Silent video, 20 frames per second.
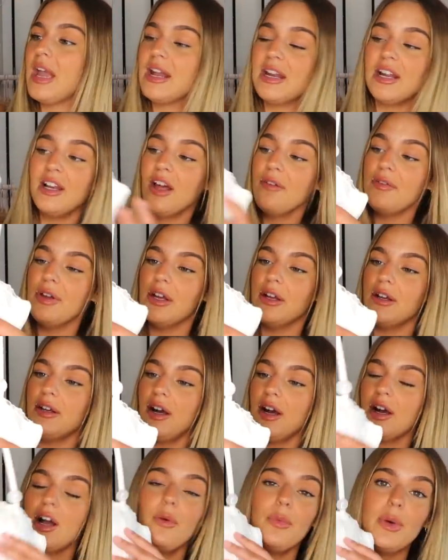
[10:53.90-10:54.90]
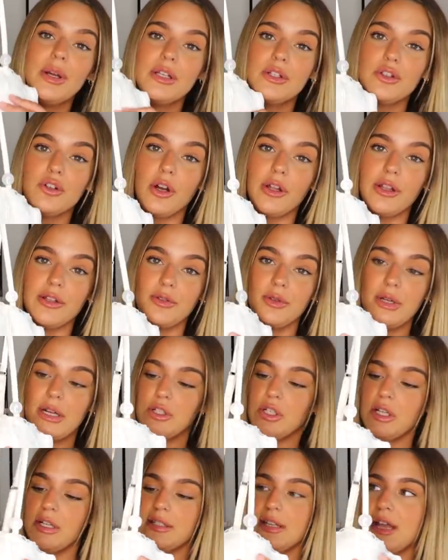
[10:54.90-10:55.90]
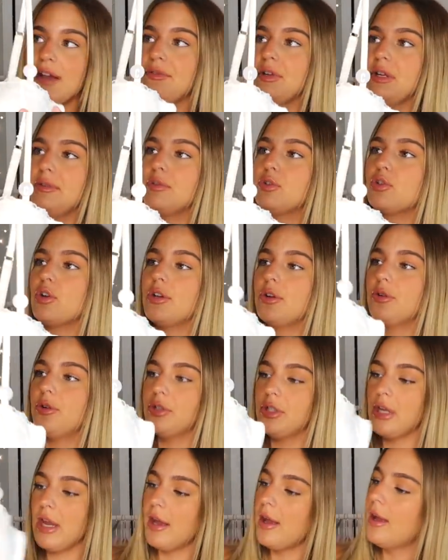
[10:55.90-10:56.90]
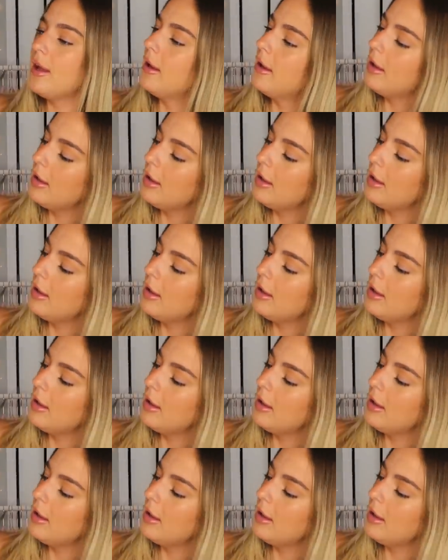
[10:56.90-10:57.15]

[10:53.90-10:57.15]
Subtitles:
I love it. I can't wait to try this one actually because I haven't even tried it on yet.